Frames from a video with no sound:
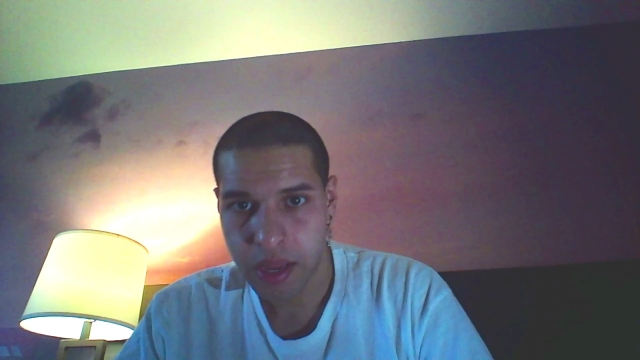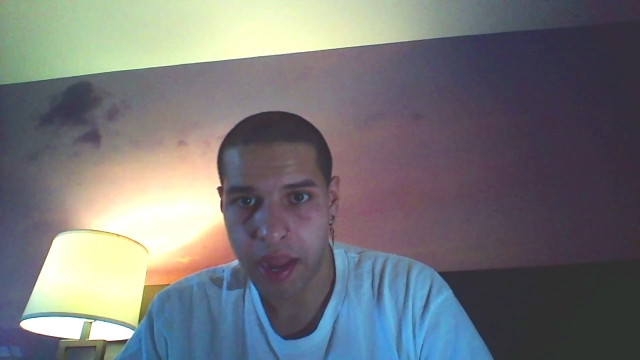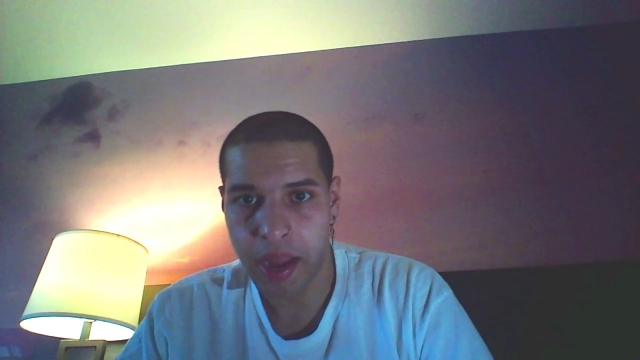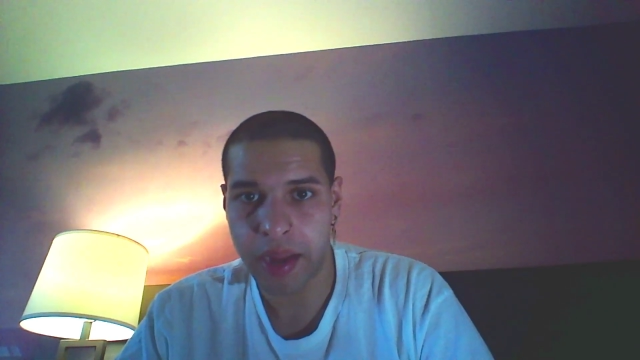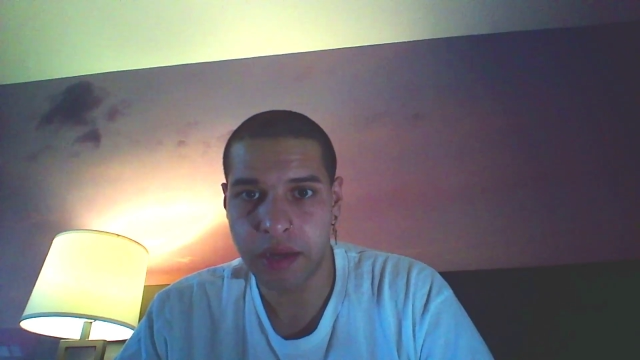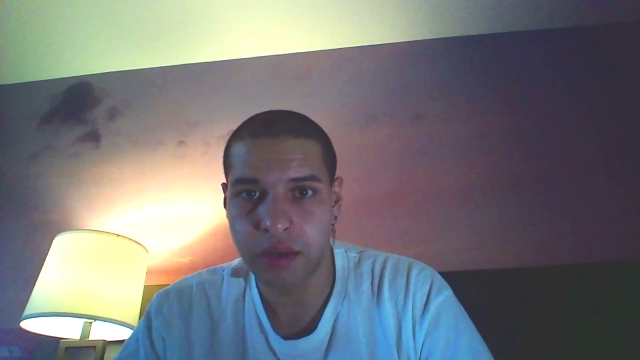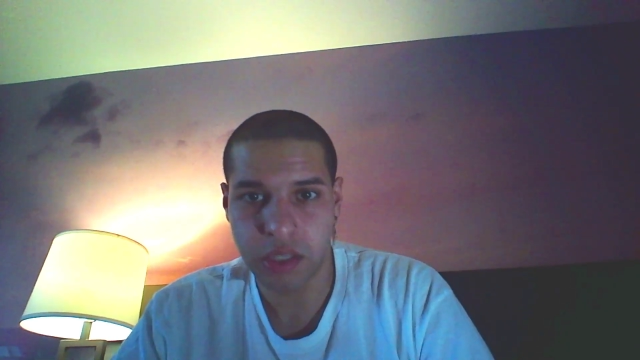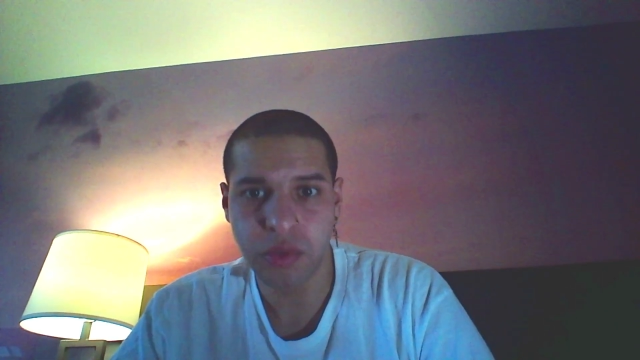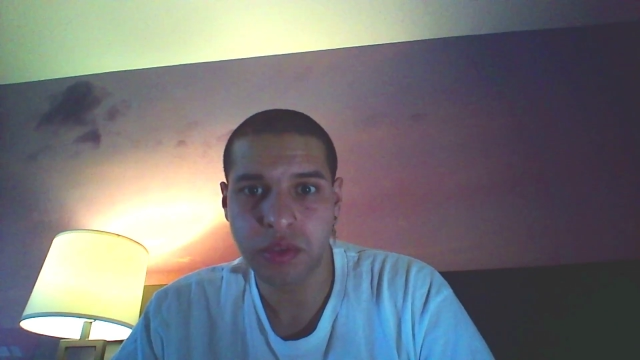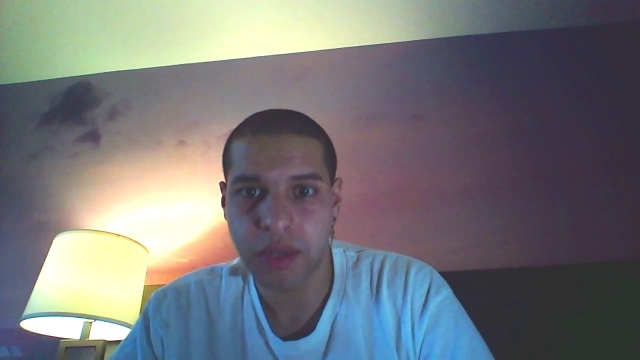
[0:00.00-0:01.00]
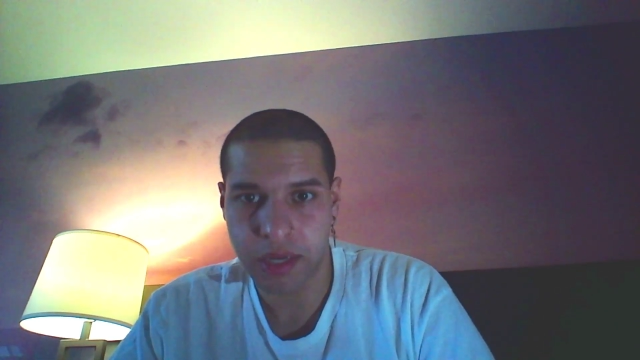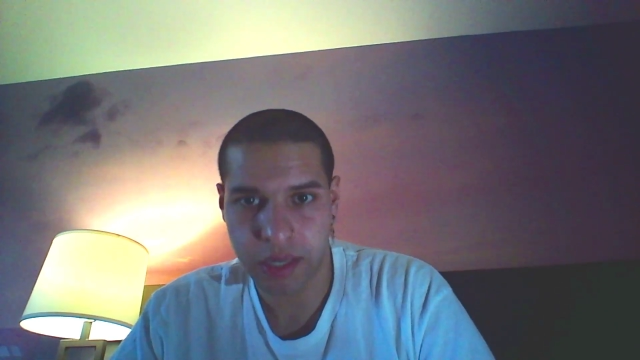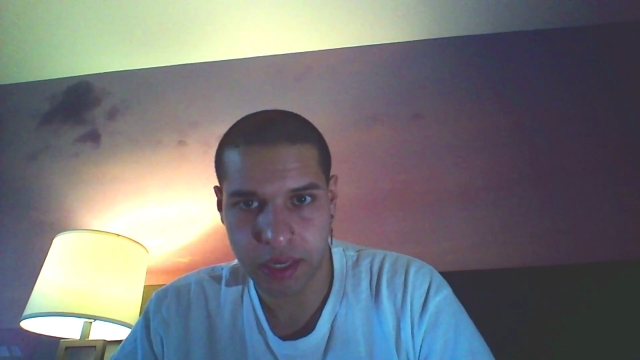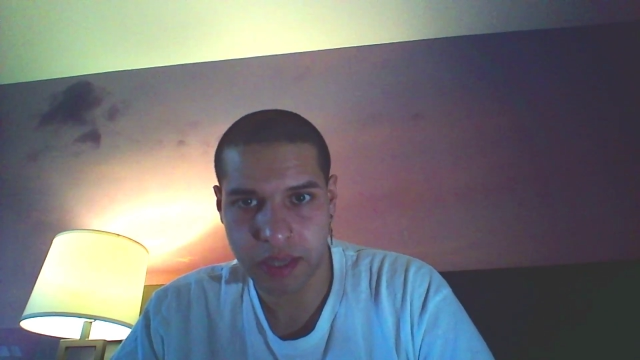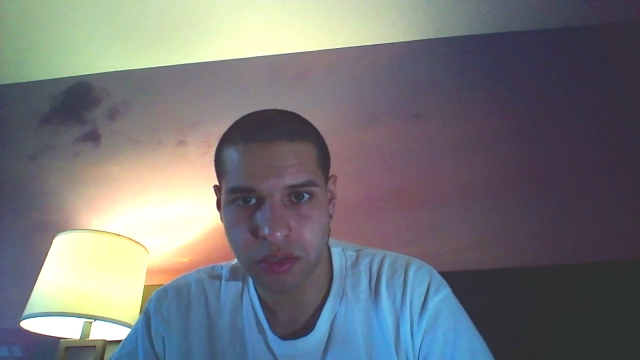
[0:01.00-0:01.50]
and use it
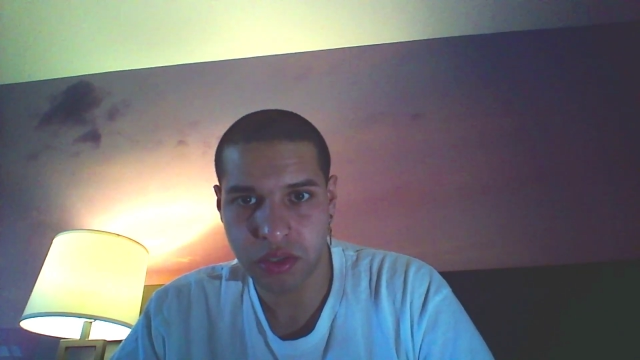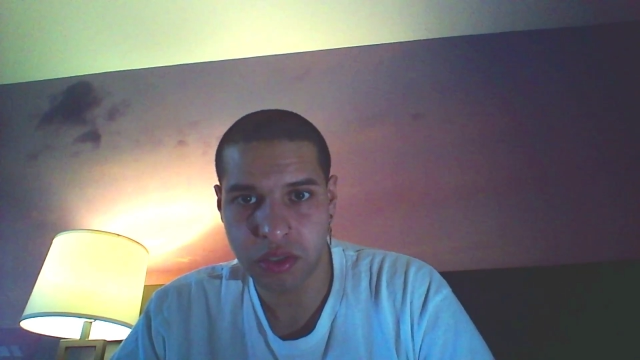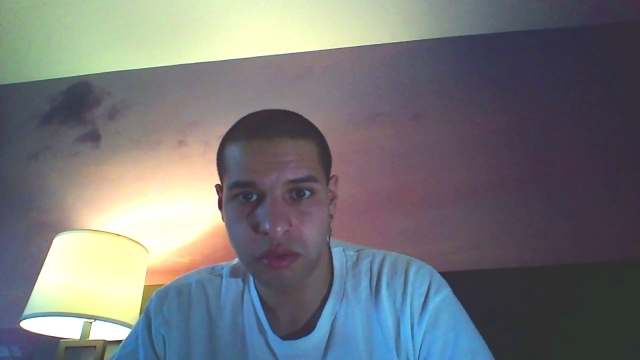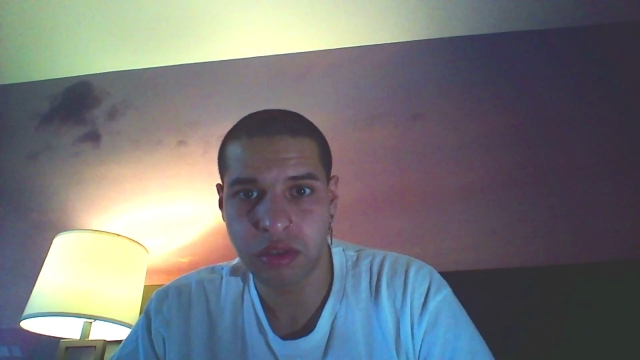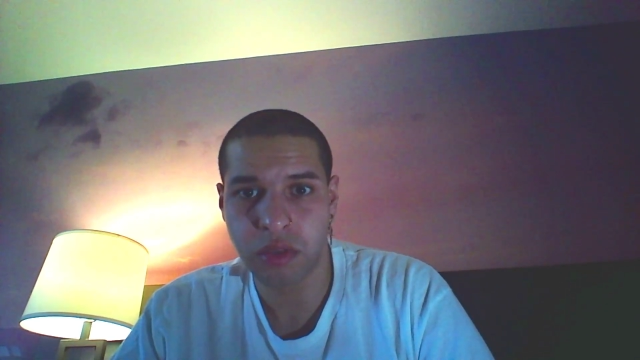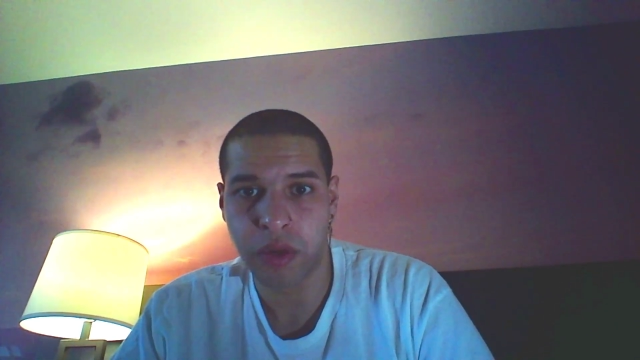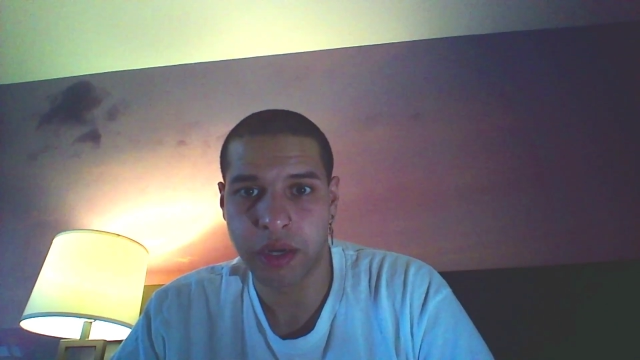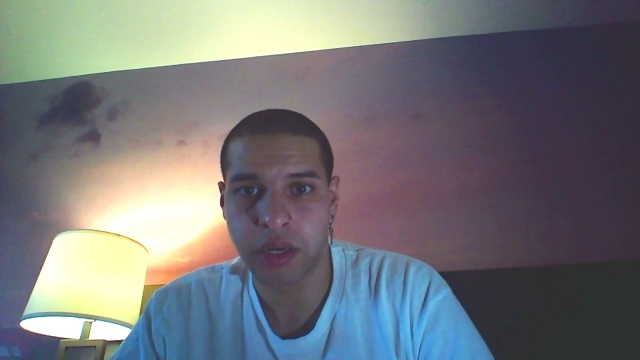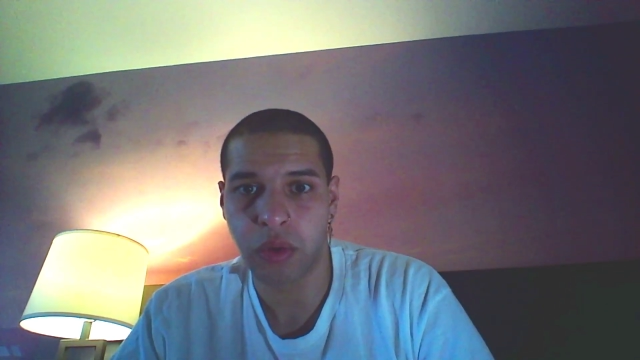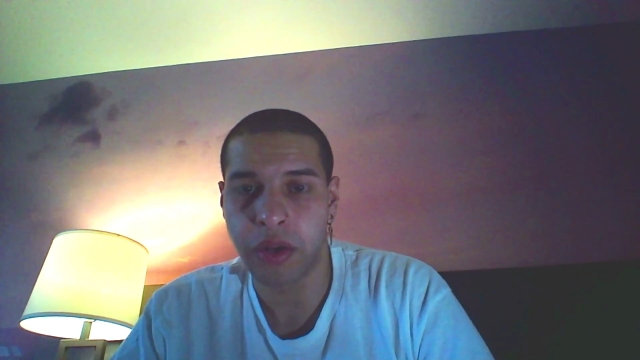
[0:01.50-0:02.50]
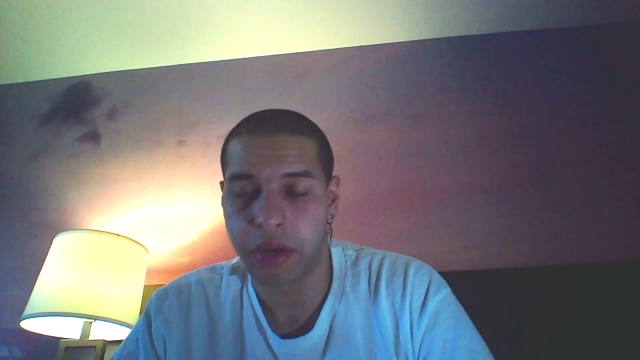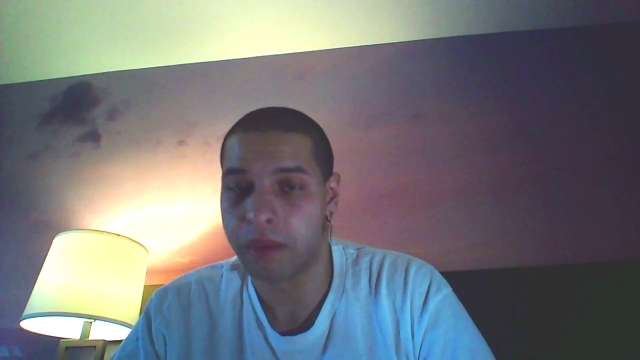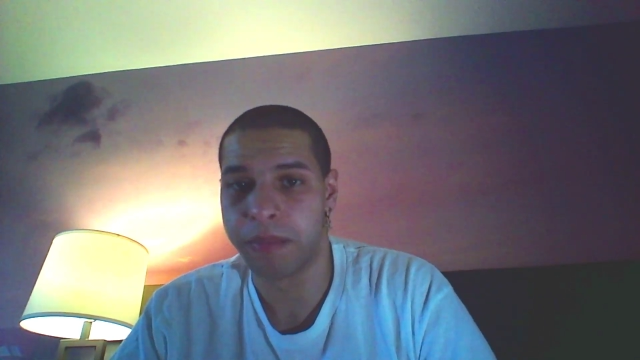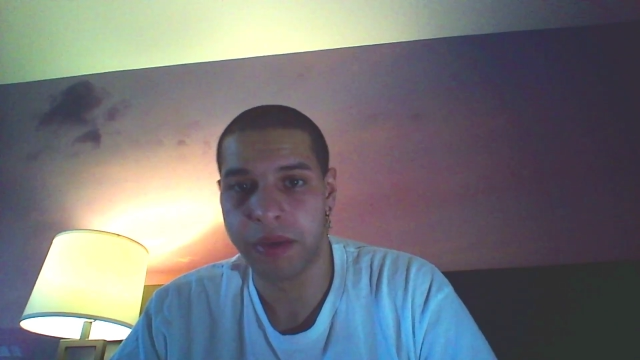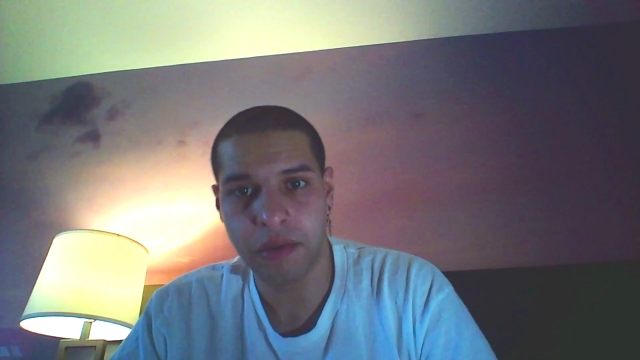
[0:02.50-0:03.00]
against you to where it no longer
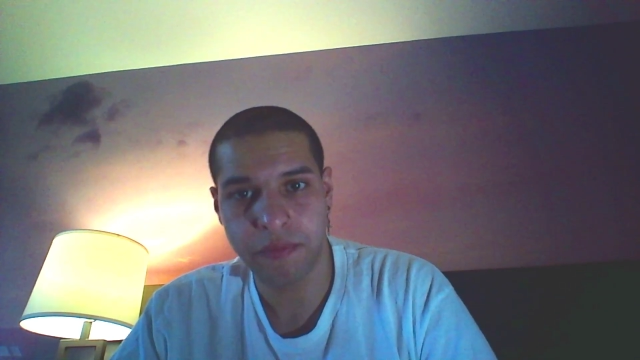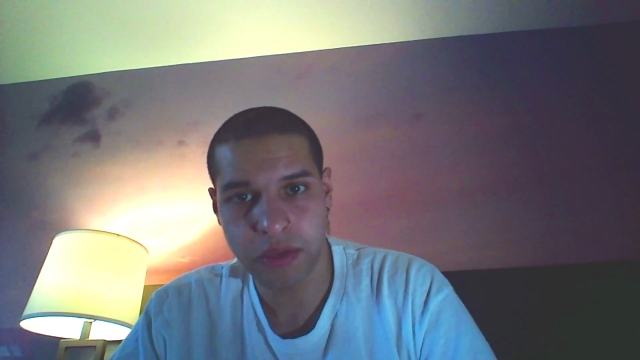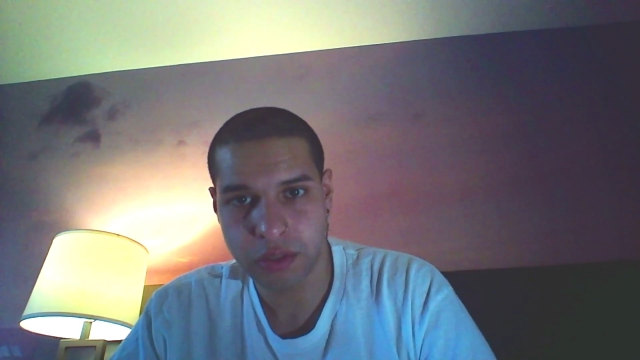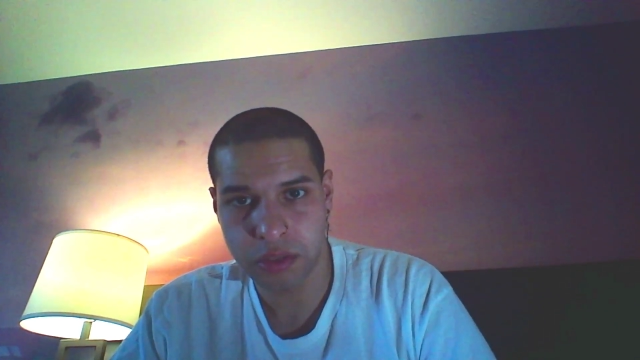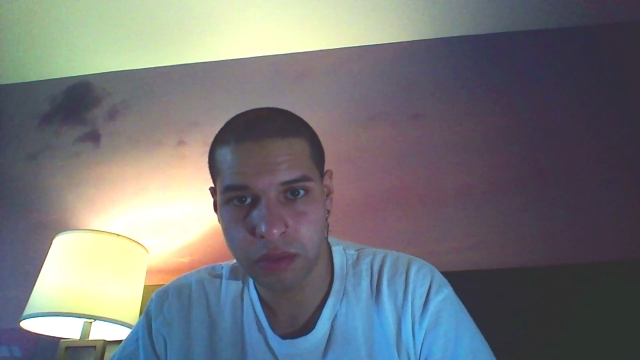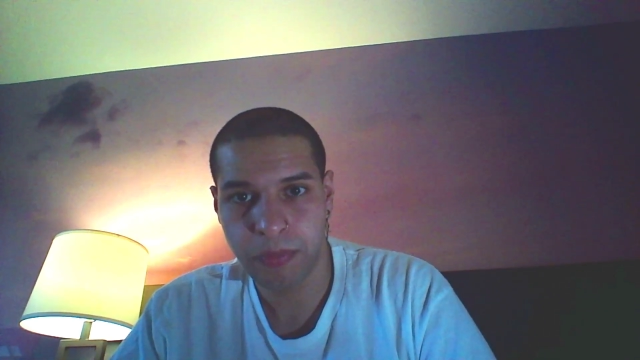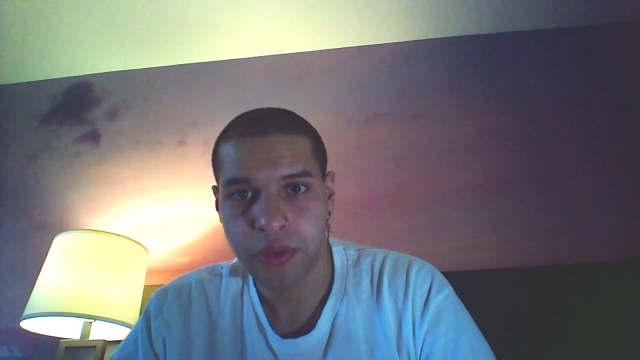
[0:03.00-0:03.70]
benefits you,